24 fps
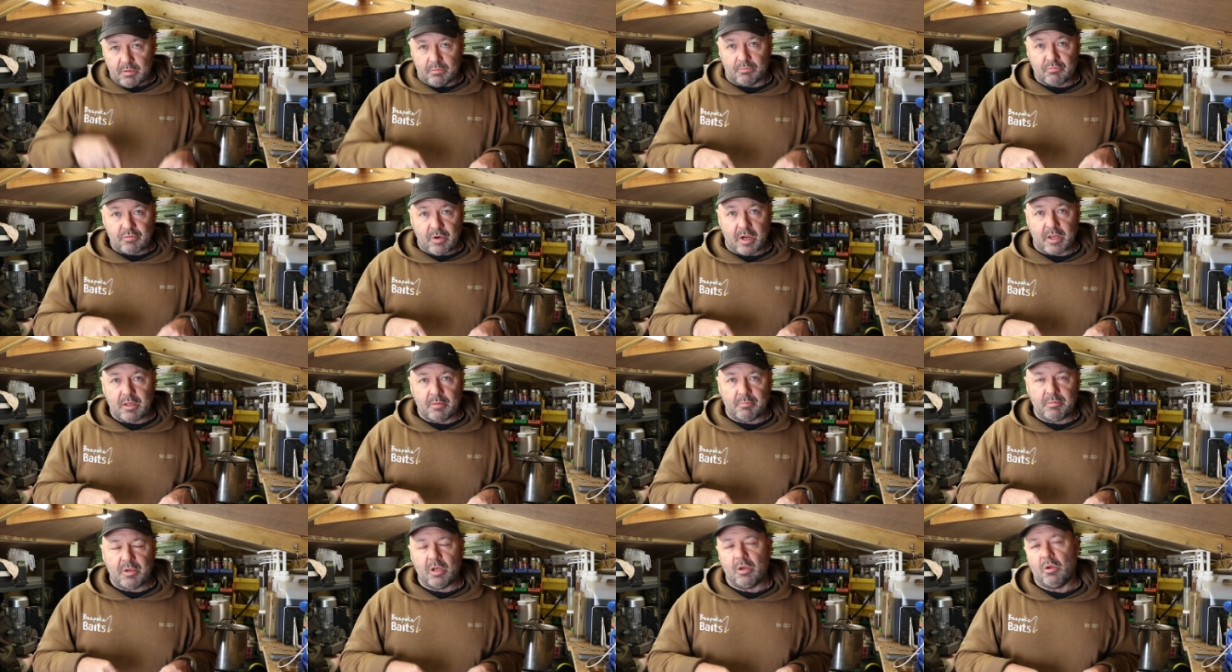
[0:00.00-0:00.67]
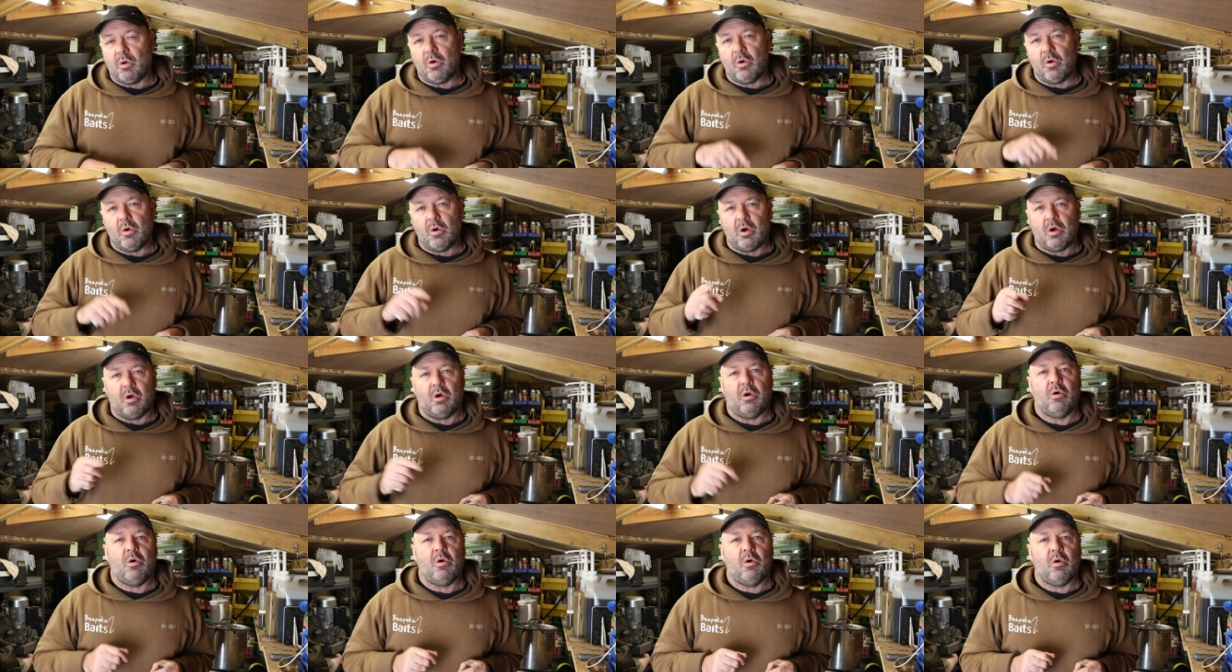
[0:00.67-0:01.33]
write them below,
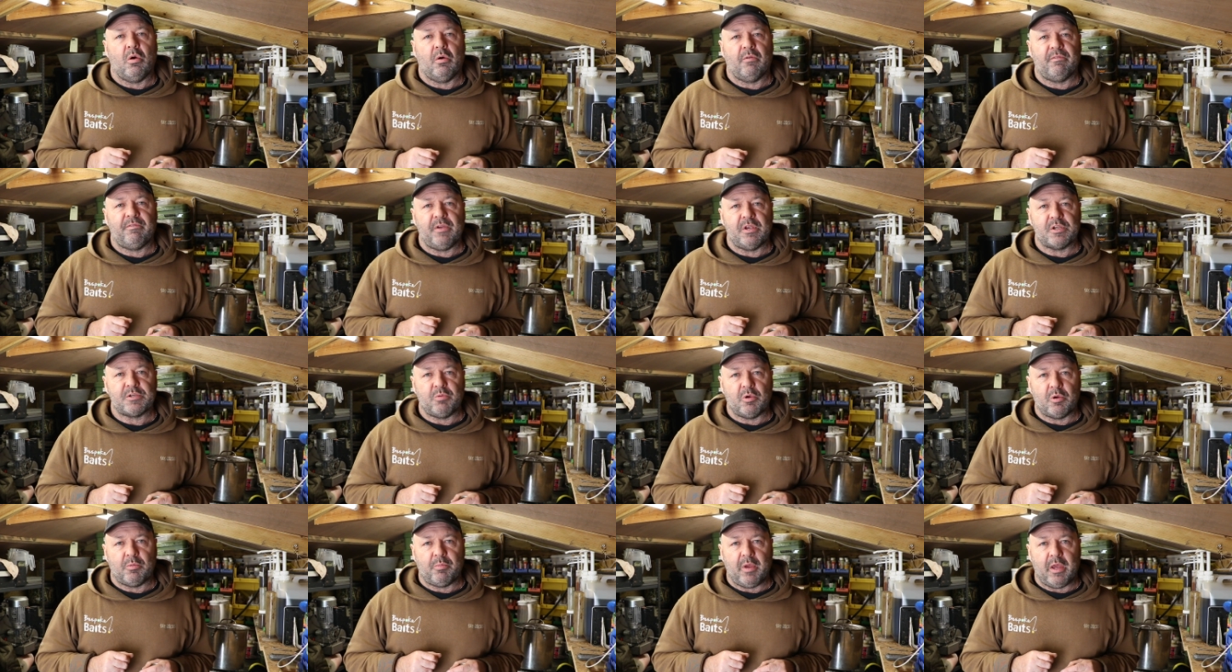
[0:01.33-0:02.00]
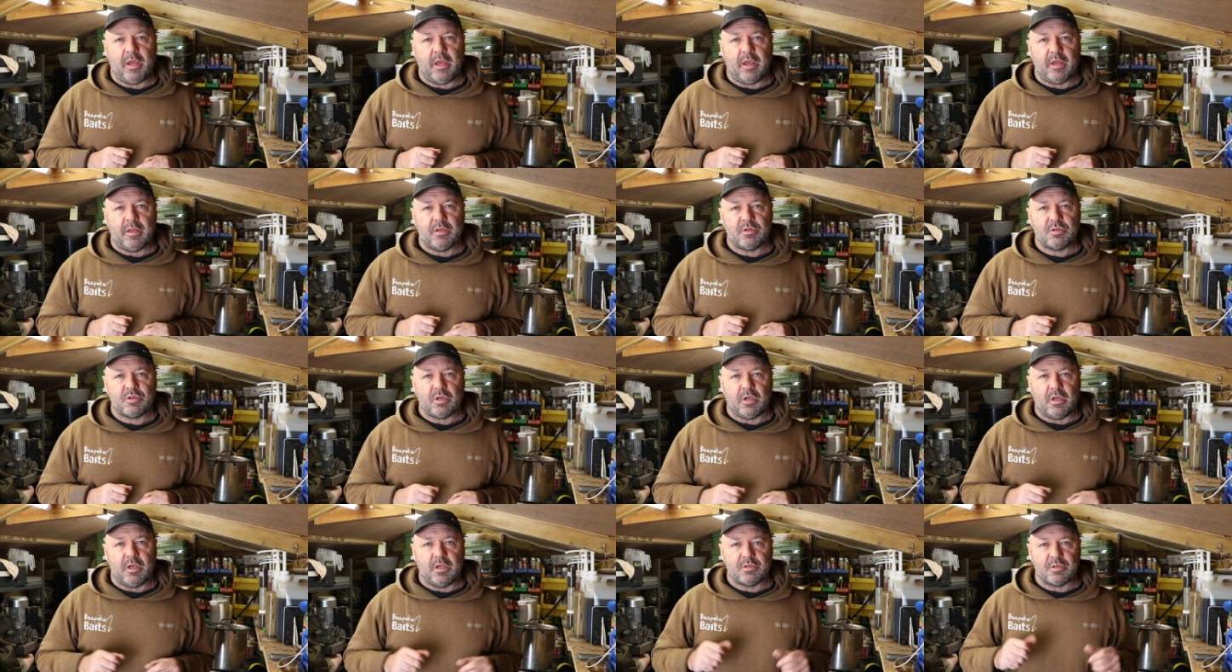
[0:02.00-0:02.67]
or Facebook
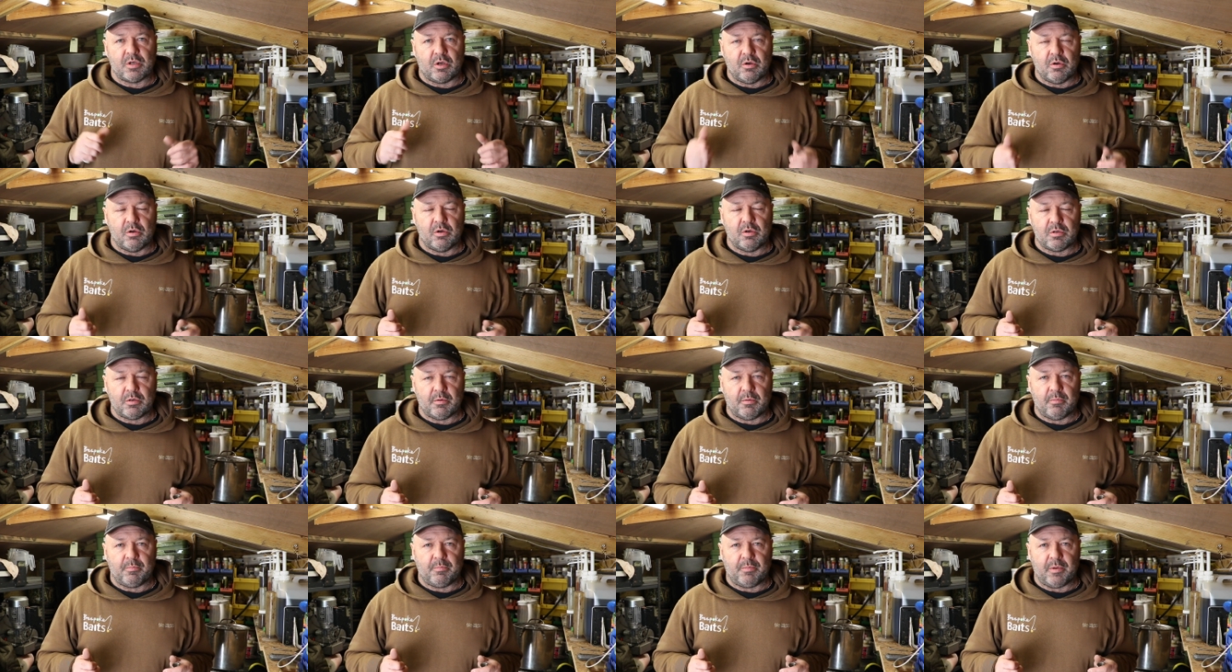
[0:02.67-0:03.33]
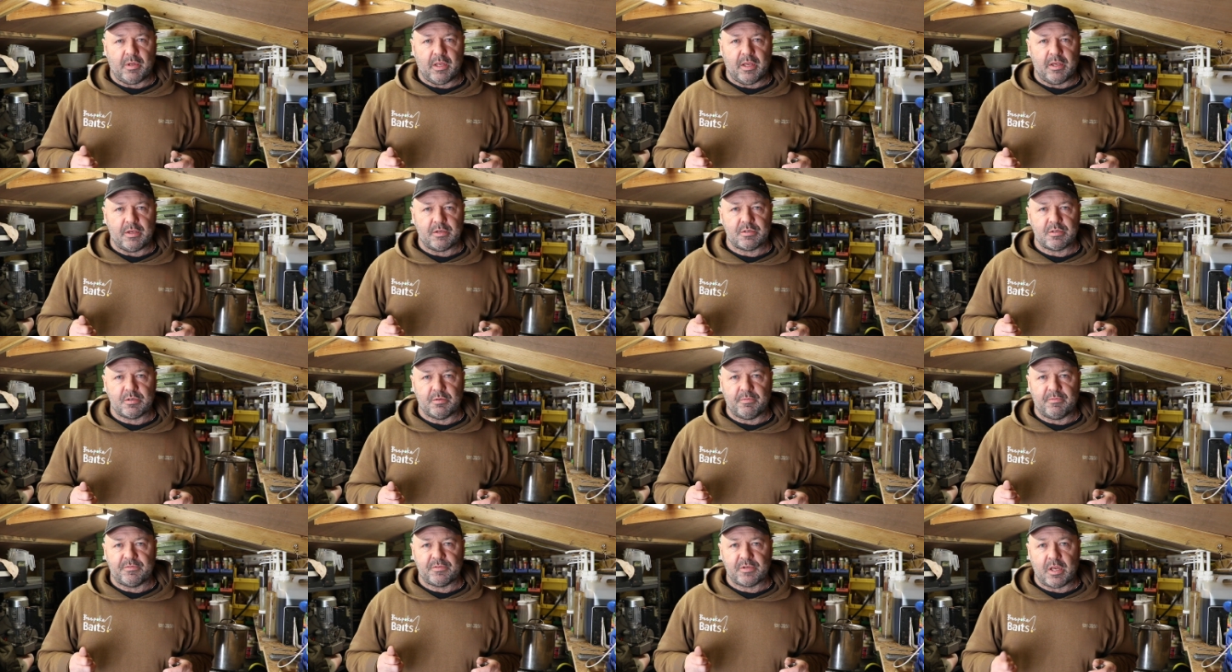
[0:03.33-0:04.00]
page is a good place
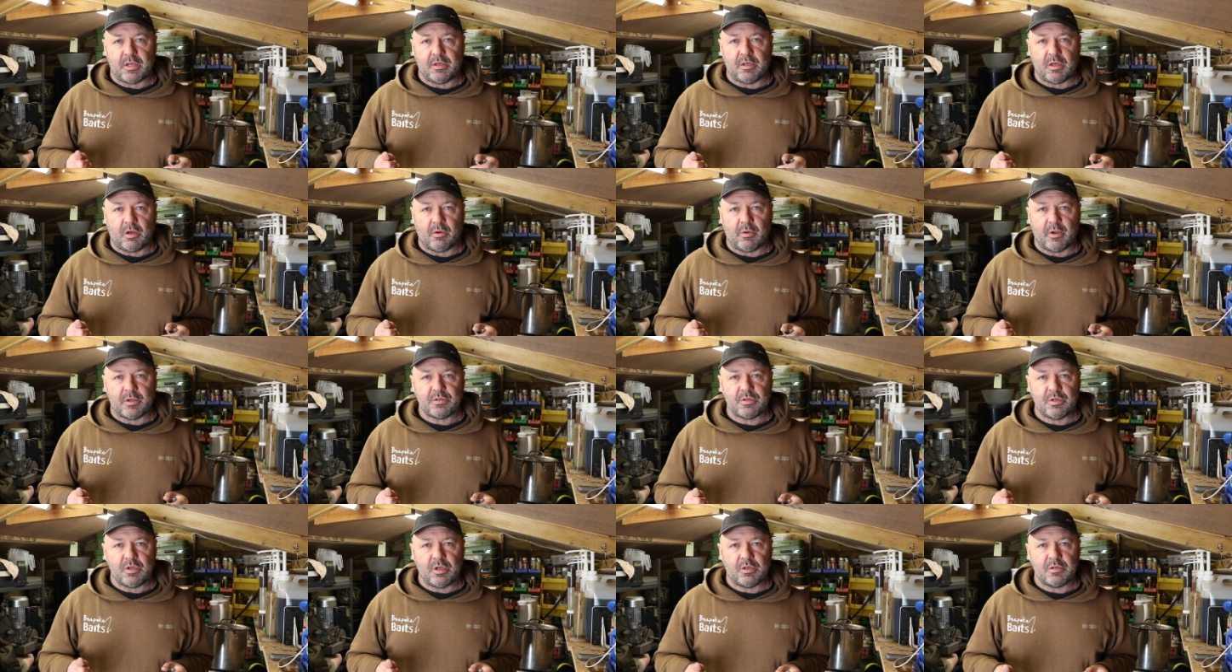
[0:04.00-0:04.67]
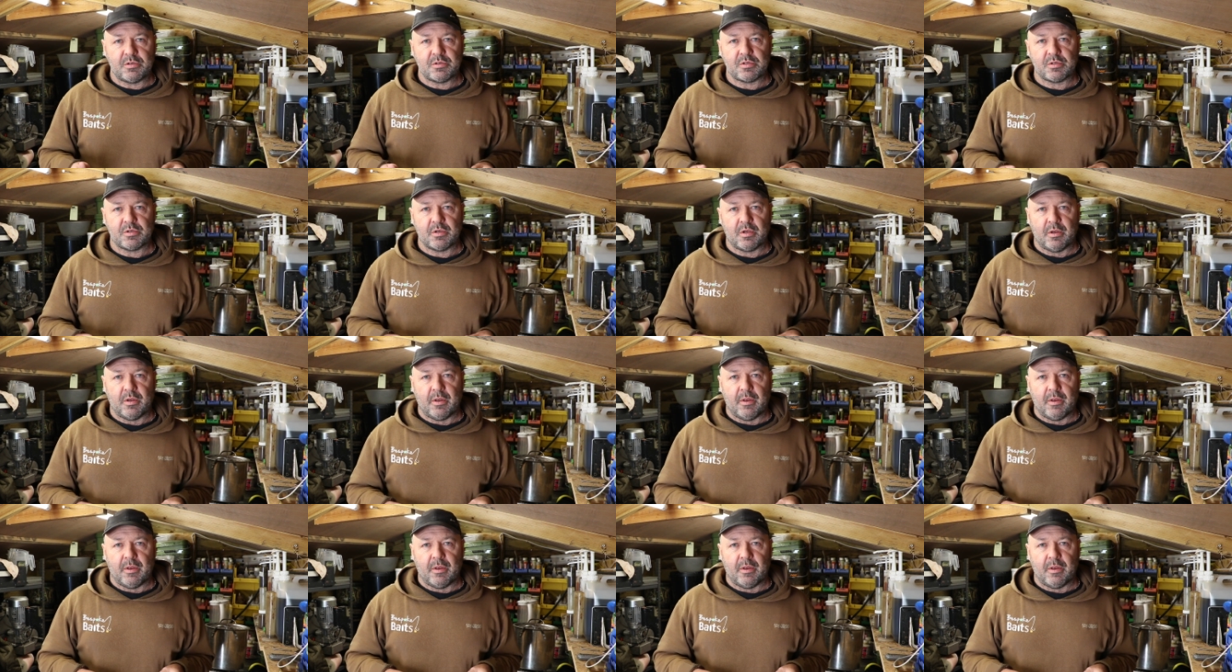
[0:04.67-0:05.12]
to send your questions.